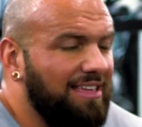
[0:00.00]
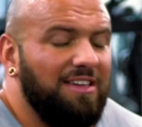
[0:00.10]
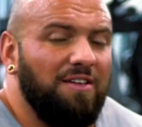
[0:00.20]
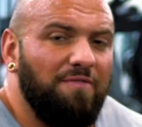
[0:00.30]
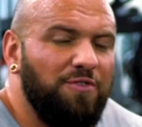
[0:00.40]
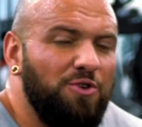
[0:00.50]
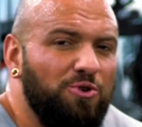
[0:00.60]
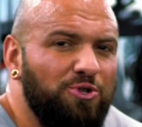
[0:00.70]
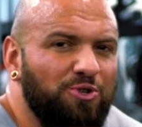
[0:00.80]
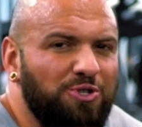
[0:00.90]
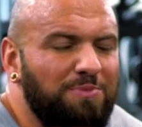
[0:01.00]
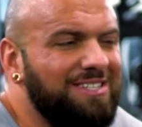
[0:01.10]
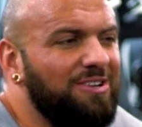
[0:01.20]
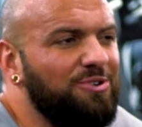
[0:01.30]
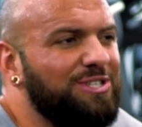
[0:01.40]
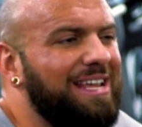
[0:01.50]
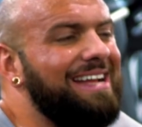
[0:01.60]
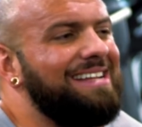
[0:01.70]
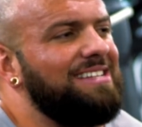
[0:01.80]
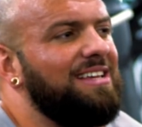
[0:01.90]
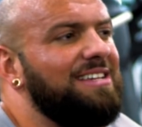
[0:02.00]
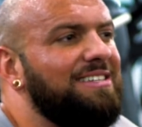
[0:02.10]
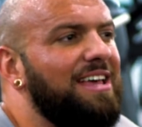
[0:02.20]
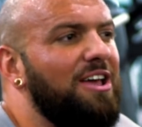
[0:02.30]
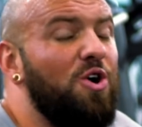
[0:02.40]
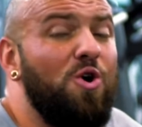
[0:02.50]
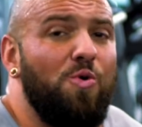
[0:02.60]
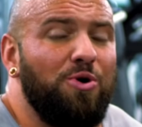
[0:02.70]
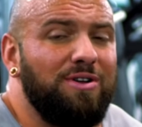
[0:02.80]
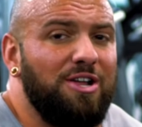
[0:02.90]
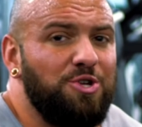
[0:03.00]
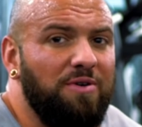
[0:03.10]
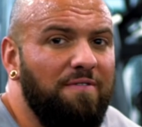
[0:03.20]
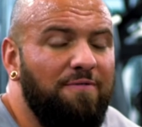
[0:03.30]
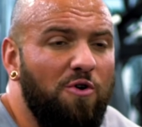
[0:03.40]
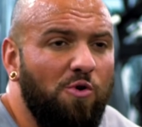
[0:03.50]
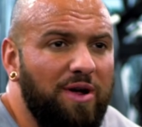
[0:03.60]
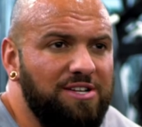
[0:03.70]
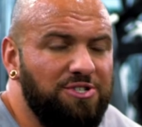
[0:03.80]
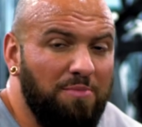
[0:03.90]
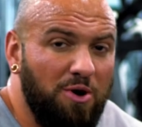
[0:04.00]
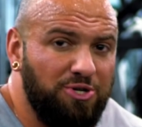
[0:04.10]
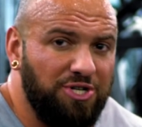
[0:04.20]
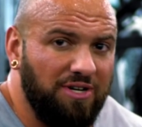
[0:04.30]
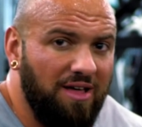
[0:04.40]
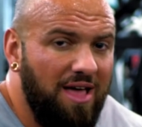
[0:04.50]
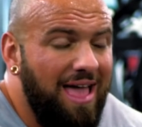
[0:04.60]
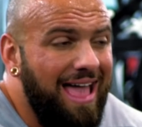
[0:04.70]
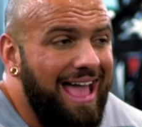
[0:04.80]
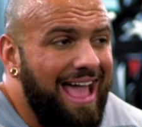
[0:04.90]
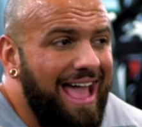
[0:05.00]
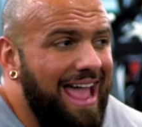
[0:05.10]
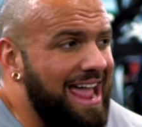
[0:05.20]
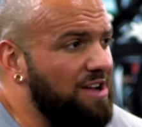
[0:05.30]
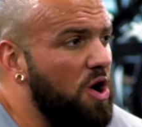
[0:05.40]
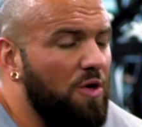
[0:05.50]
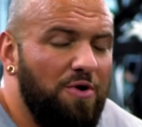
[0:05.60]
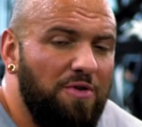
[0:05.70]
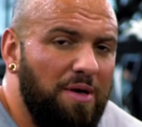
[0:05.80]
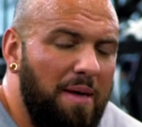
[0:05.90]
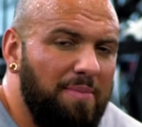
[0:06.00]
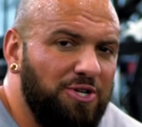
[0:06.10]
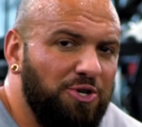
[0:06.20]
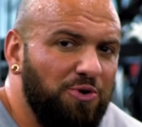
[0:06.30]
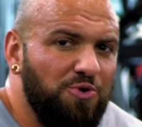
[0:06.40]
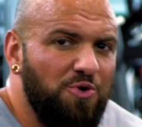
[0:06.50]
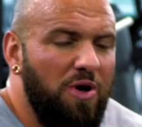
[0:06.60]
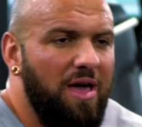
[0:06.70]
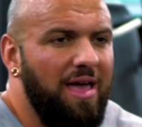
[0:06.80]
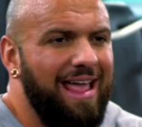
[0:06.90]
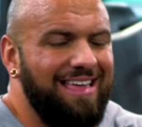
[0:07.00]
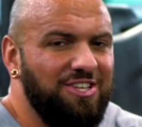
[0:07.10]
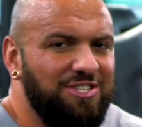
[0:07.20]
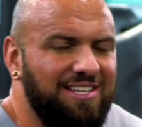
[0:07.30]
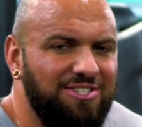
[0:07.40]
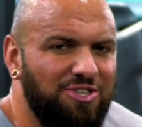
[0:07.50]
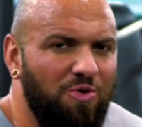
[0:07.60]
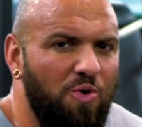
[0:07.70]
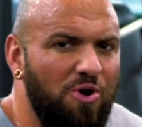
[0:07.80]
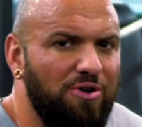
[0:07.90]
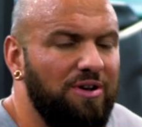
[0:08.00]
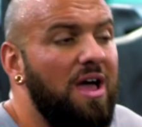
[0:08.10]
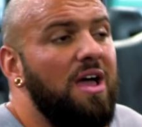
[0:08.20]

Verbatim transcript: get confused or is misunderstanding is they say, oh, we're not doing full range of motion. And although that may be true in the sense of the word,